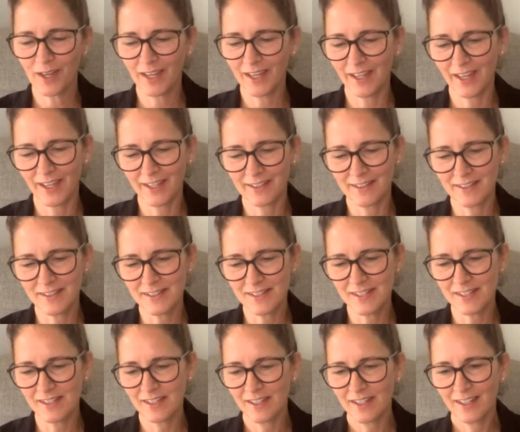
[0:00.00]
And
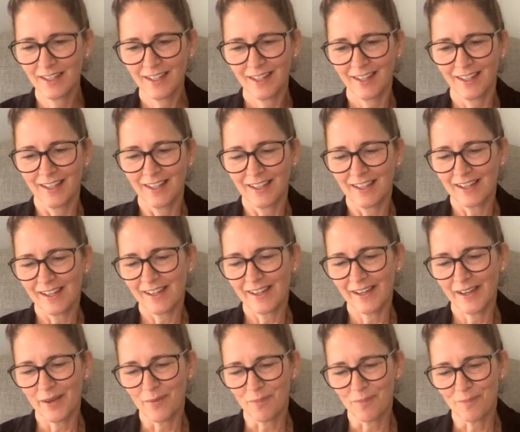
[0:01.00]

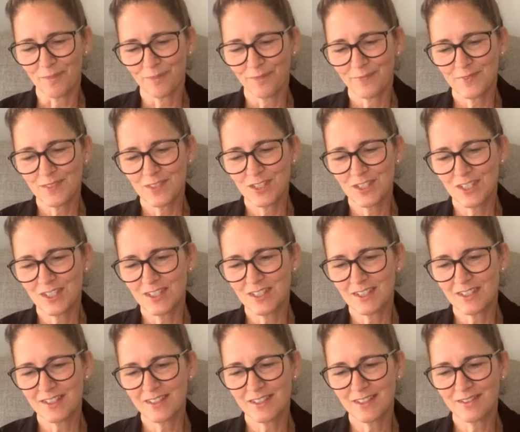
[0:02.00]
um, she
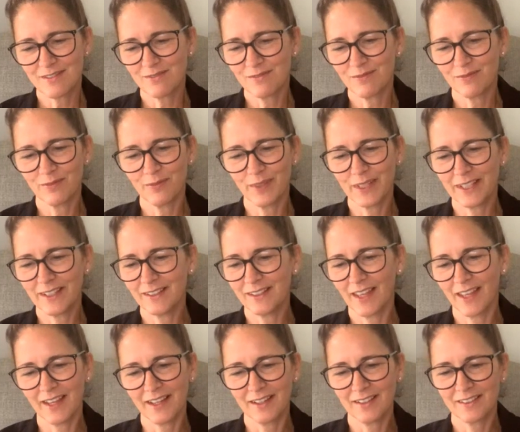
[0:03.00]
just, we
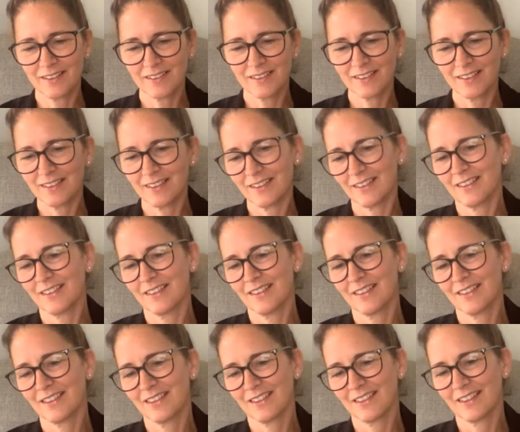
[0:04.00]
like,
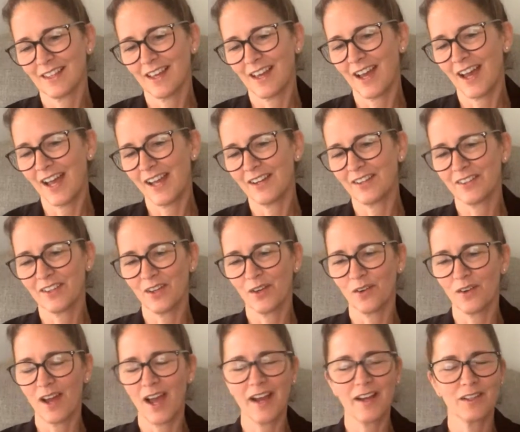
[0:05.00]
I don't
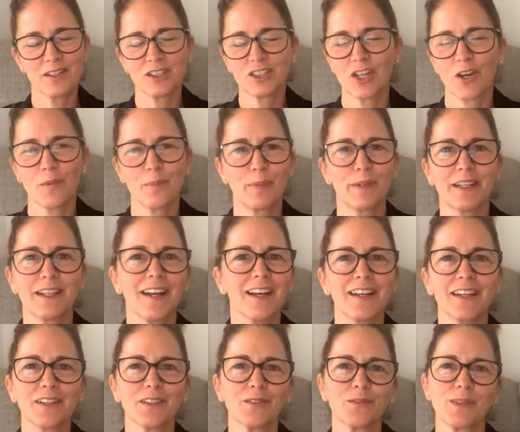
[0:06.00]
know, iron sharpening
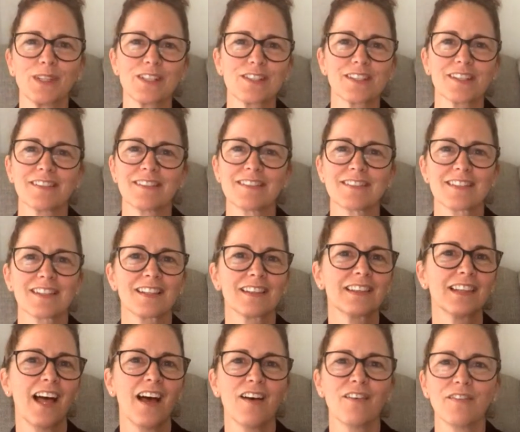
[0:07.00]
iron. We just
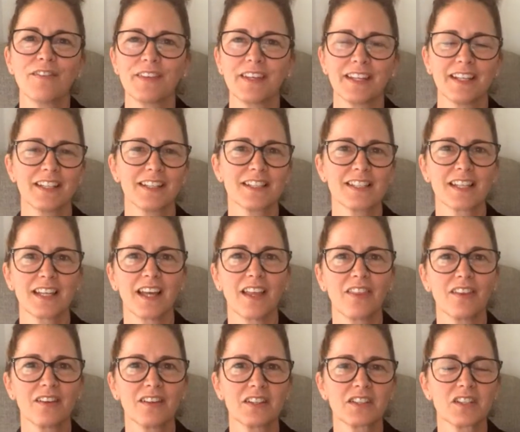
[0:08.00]
love getting
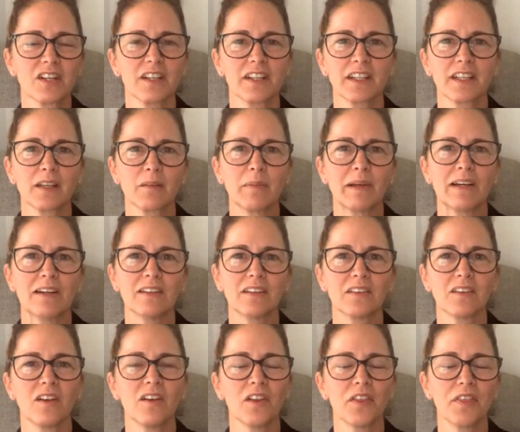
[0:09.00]
together and talking about
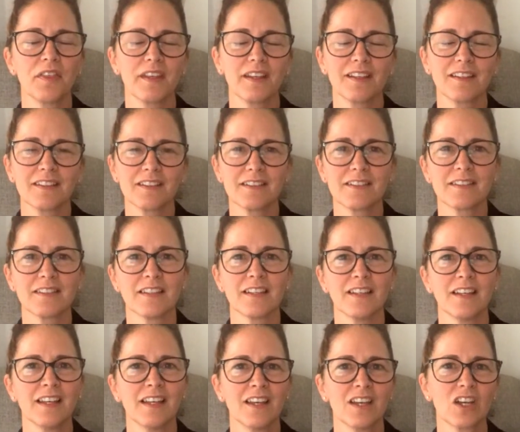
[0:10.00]
all things
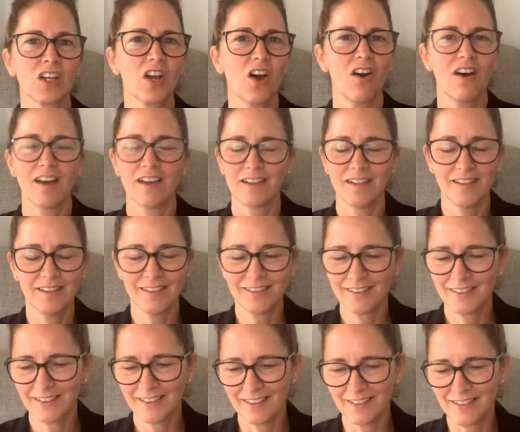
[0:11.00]
God.
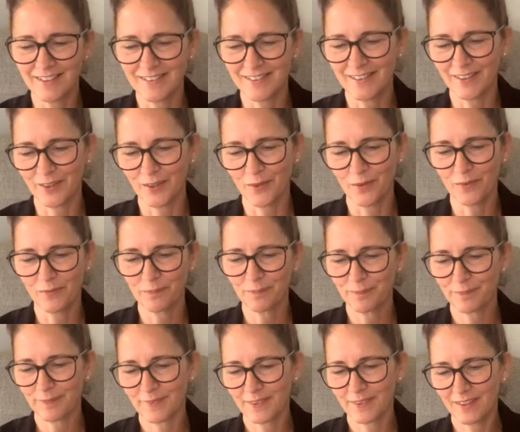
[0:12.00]
And so
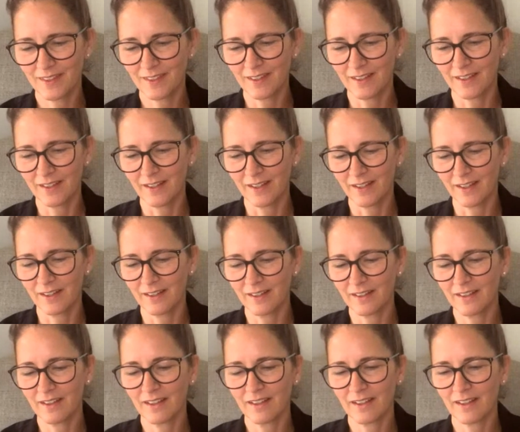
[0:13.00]
uh,
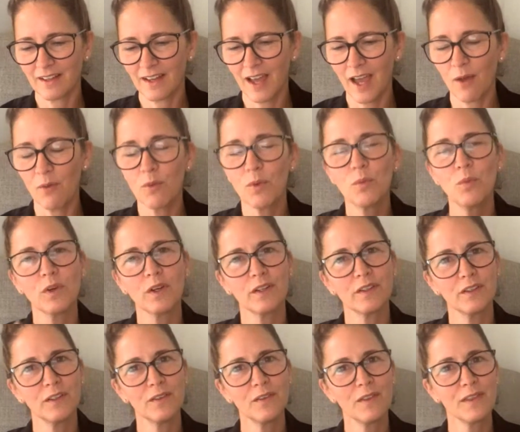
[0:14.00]
I will
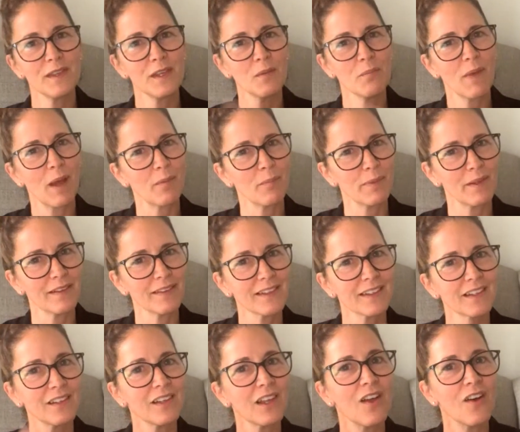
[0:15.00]
warn you, it might be a
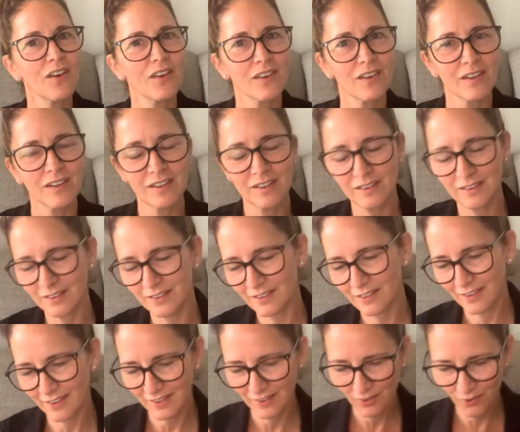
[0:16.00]
little longer
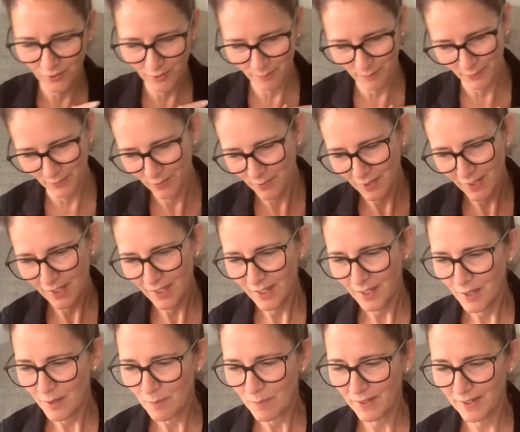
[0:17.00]
than normal
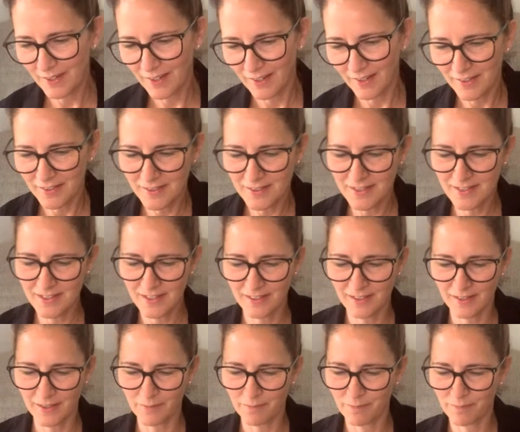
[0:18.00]
because
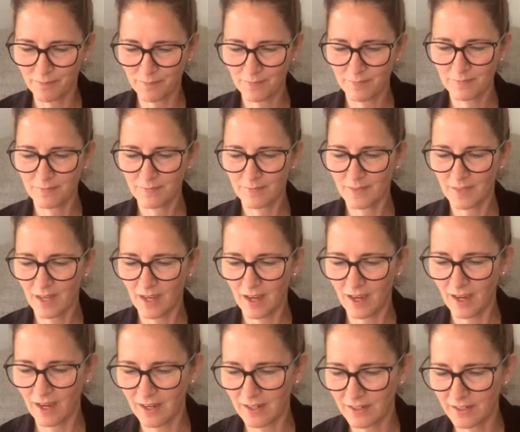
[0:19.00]
um,
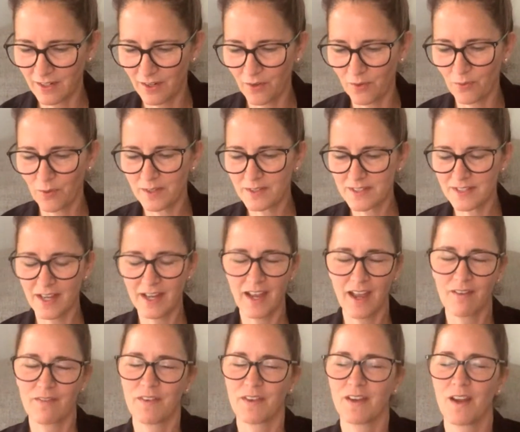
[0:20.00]
you know, once I
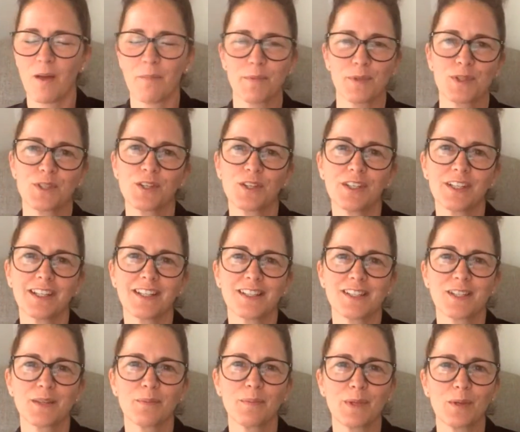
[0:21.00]
have an opportunity
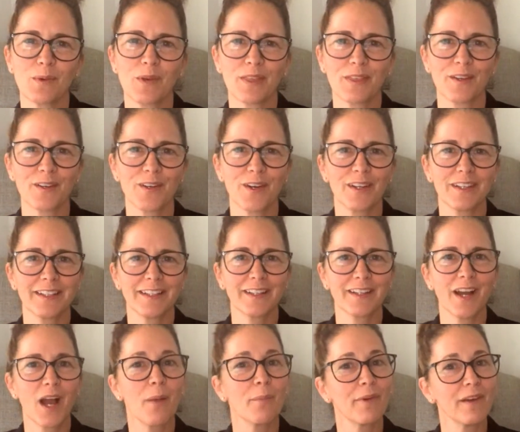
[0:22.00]
to be with her on
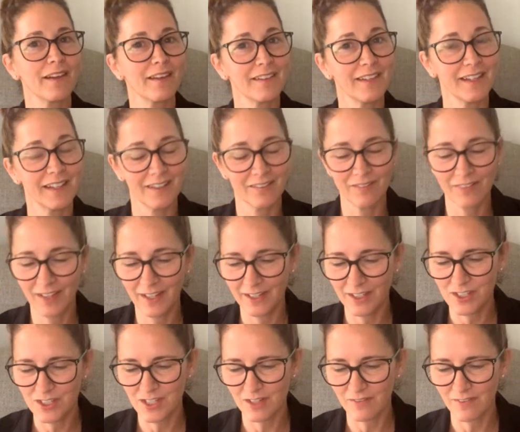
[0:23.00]
here, I'm going to take
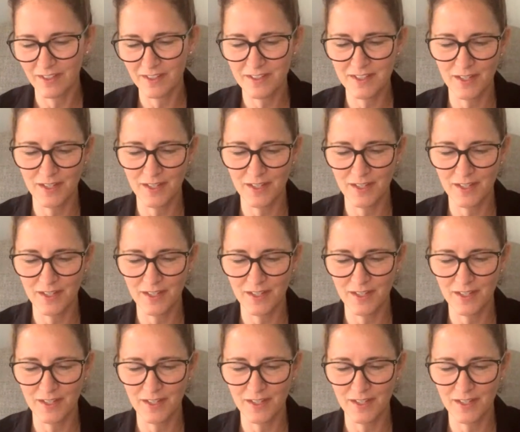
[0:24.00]
advantage of it.